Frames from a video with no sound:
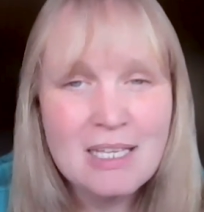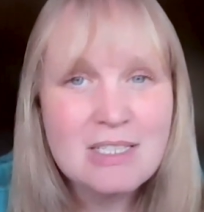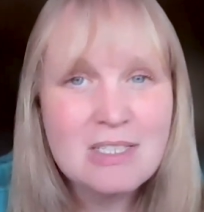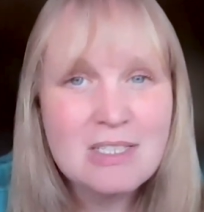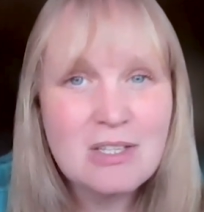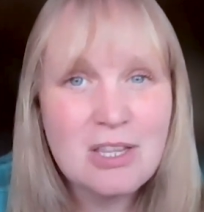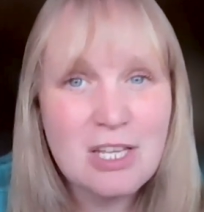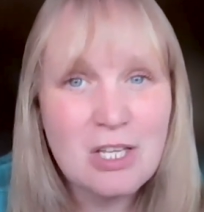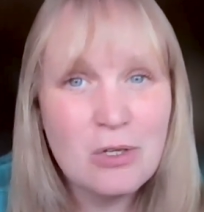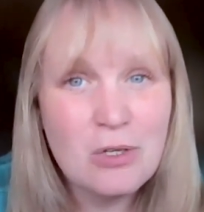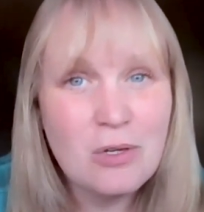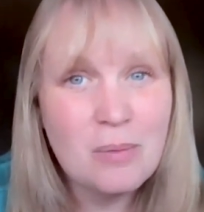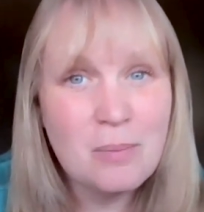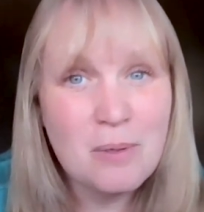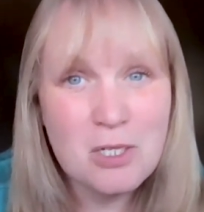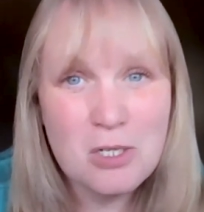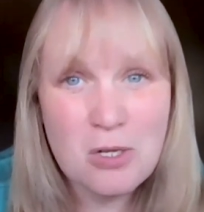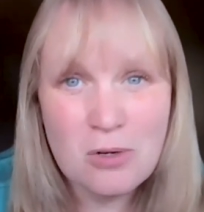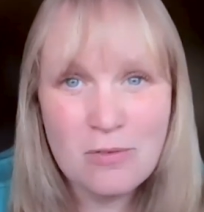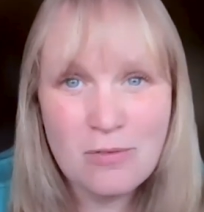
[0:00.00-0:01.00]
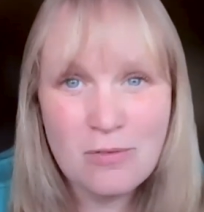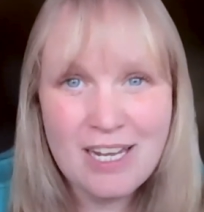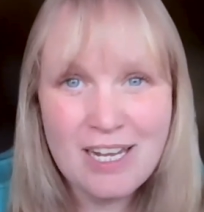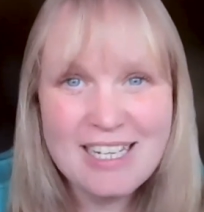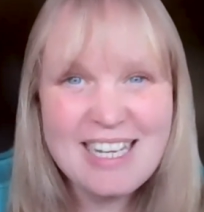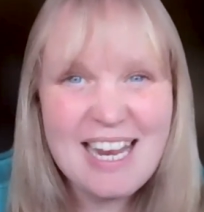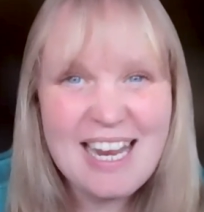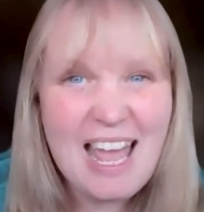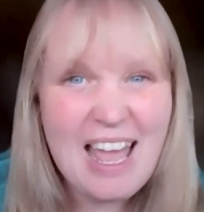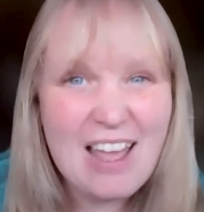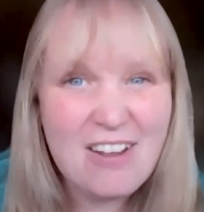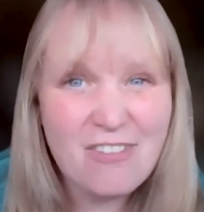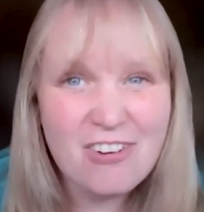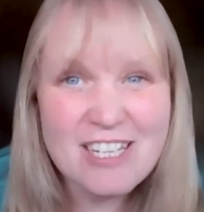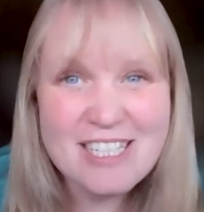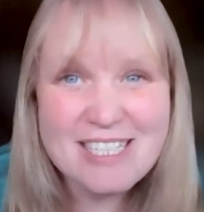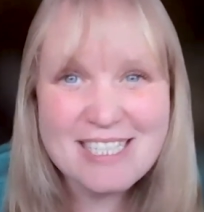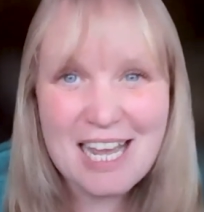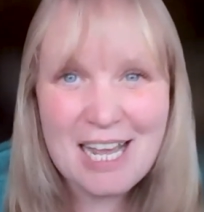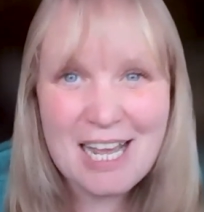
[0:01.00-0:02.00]
so that you can be notified
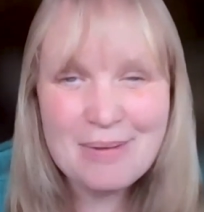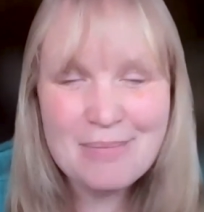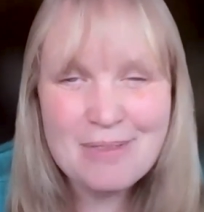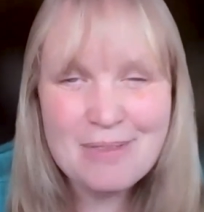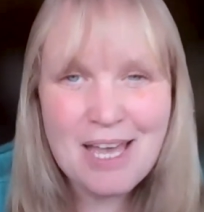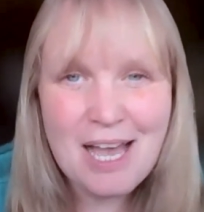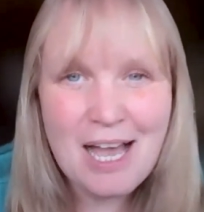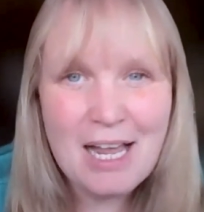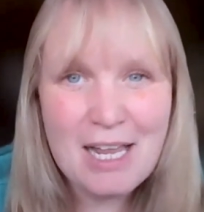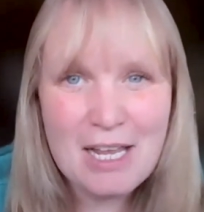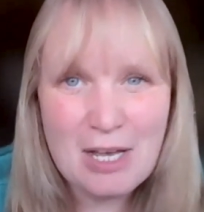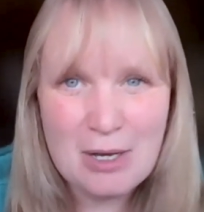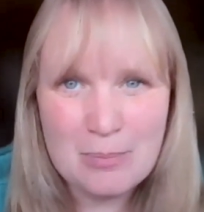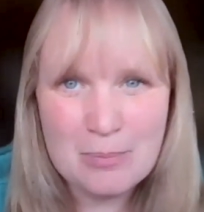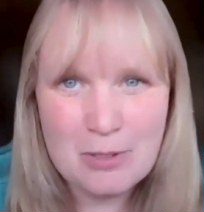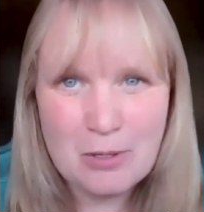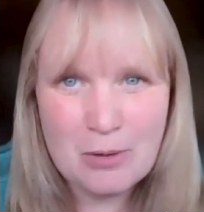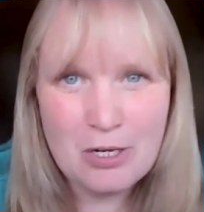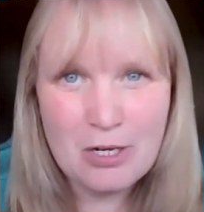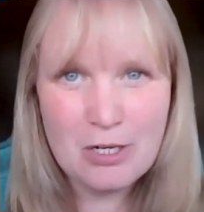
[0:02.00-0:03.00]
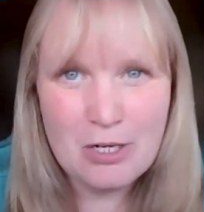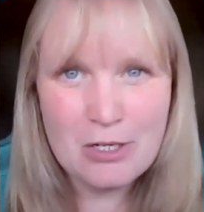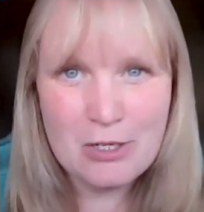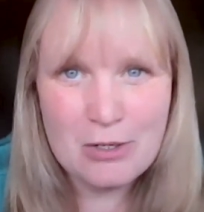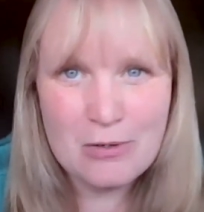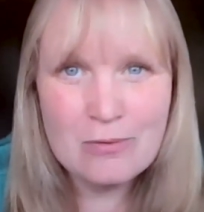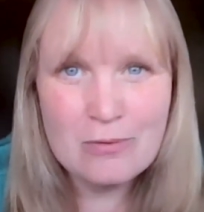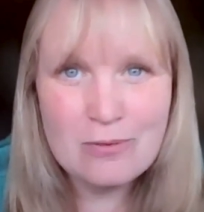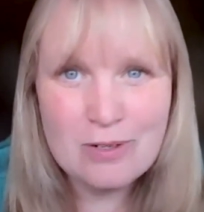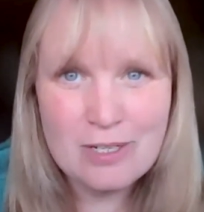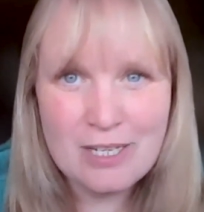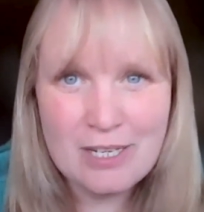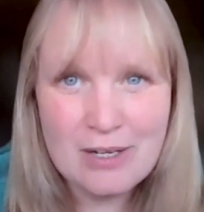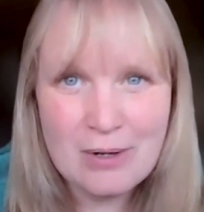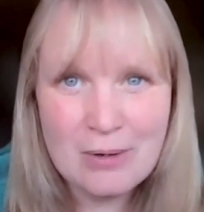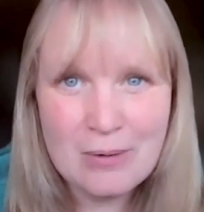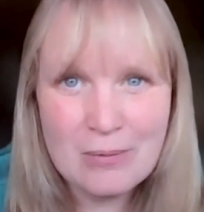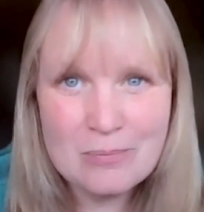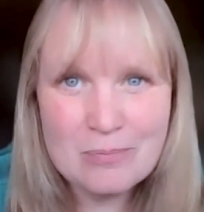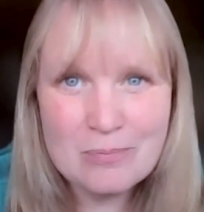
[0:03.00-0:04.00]
every time I upload a new
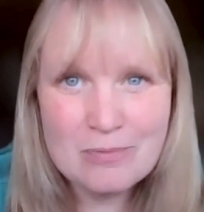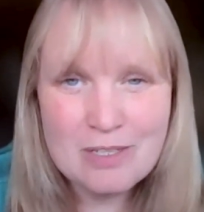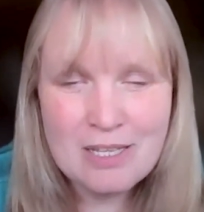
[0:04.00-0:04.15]
video.